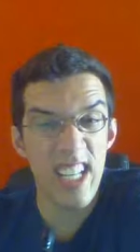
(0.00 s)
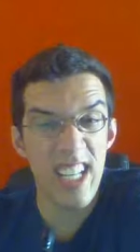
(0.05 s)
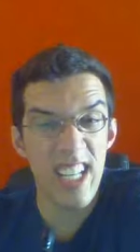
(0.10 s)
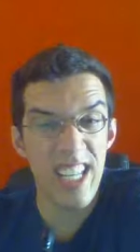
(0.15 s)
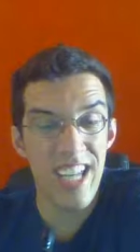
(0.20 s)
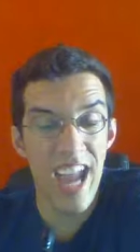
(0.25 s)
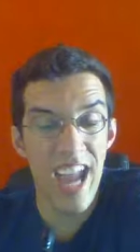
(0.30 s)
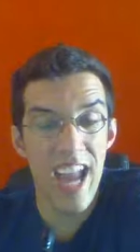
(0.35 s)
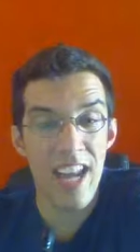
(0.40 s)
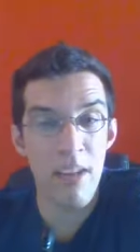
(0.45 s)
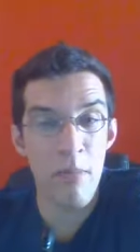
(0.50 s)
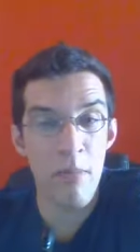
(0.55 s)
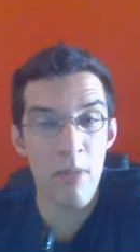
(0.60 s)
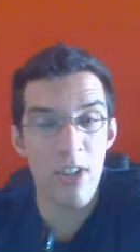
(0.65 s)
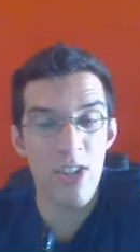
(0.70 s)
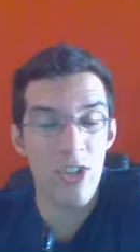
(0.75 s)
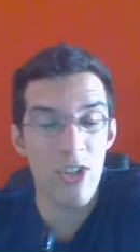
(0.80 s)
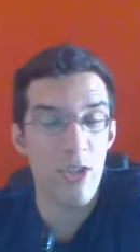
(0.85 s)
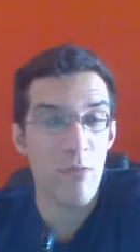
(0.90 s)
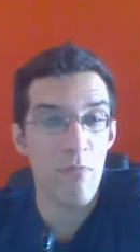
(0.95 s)
the
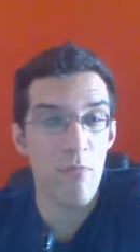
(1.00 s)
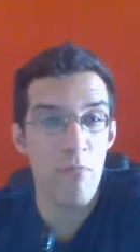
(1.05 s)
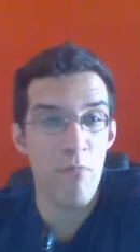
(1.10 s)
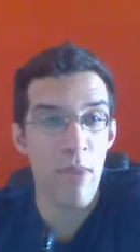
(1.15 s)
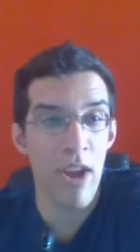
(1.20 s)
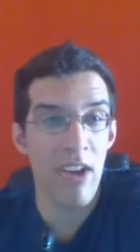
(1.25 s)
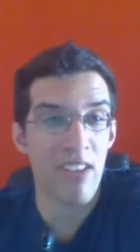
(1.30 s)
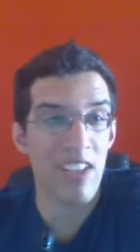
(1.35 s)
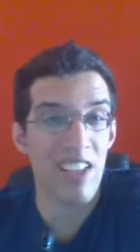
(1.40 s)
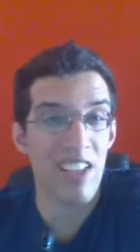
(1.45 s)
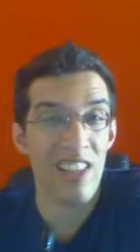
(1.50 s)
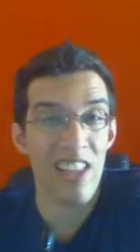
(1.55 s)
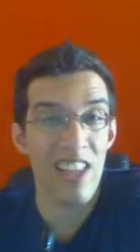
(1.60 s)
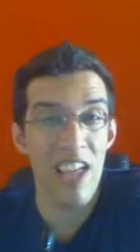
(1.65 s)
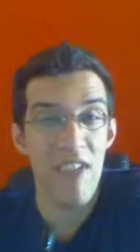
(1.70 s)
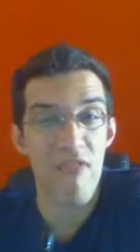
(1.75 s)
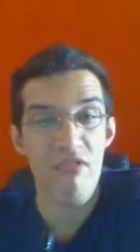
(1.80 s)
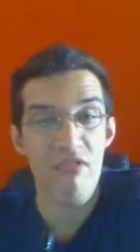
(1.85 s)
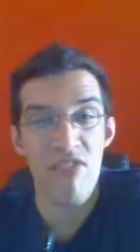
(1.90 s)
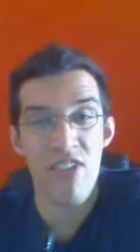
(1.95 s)
anime just barely
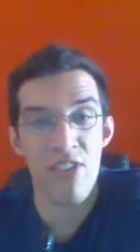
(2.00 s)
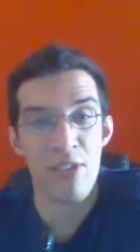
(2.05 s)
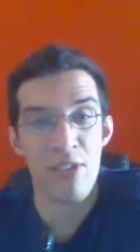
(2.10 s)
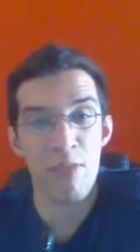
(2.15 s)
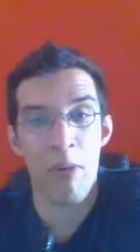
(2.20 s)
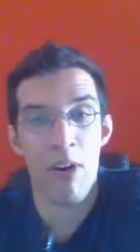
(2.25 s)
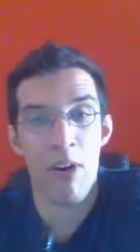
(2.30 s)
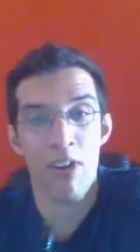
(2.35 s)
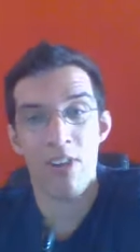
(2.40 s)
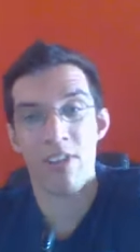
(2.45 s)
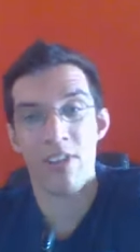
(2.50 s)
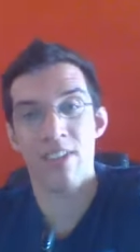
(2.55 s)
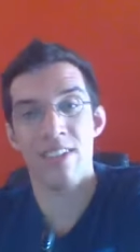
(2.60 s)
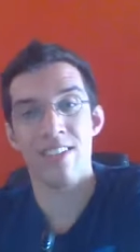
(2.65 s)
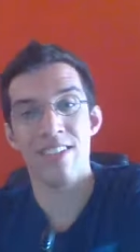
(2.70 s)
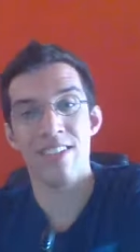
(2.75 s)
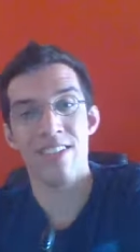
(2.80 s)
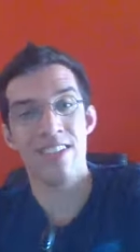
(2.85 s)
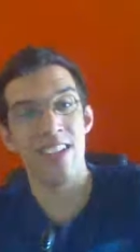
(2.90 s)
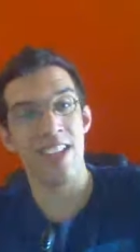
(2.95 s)
left this part,
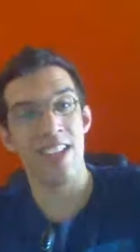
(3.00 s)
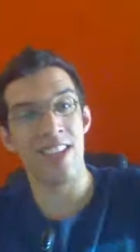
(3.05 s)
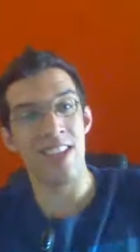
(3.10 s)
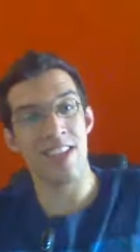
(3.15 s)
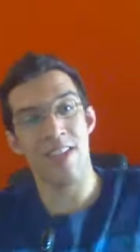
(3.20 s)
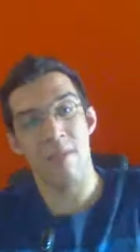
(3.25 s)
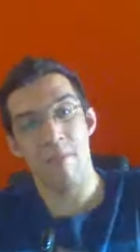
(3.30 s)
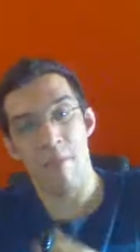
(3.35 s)
and, and the